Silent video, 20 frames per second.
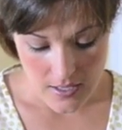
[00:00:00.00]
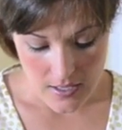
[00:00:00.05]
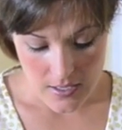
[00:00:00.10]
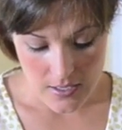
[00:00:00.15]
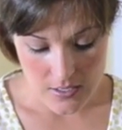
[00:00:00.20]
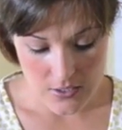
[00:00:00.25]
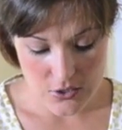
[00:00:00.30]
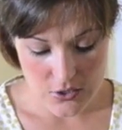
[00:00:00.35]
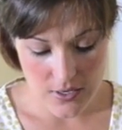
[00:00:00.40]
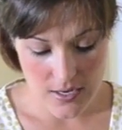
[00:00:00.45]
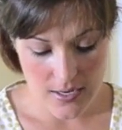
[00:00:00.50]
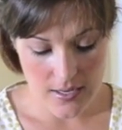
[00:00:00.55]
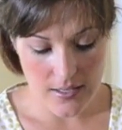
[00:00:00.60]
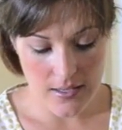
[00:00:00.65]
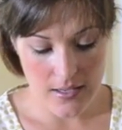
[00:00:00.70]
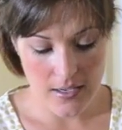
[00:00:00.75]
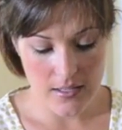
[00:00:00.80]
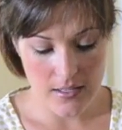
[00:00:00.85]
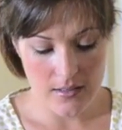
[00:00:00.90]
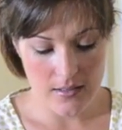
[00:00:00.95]
and try to
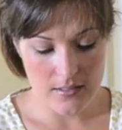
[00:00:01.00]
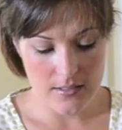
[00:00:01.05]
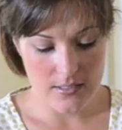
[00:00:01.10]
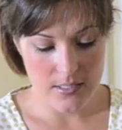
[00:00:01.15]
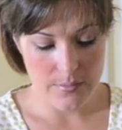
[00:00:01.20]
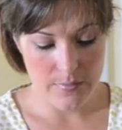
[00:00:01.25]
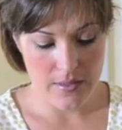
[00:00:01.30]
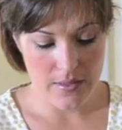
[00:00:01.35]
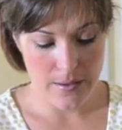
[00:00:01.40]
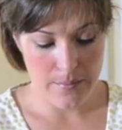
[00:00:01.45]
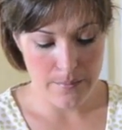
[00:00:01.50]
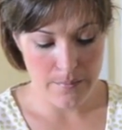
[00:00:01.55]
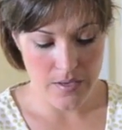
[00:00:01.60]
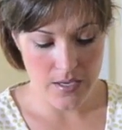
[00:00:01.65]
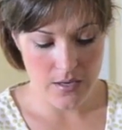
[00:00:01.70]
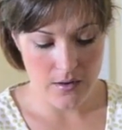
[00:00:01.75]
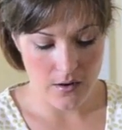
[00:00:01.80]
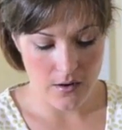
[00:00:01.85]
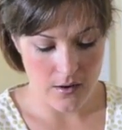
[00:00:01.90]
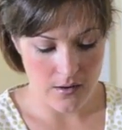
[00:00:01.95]
get some of that
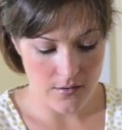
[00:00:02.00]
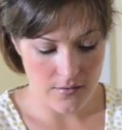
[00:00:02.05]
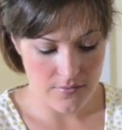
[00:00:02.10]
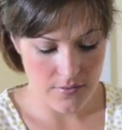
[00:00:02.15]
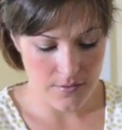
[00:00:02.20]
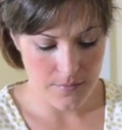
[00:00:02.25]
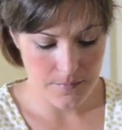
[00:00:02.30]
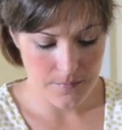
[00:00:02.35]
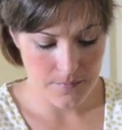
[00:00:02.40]
meat off.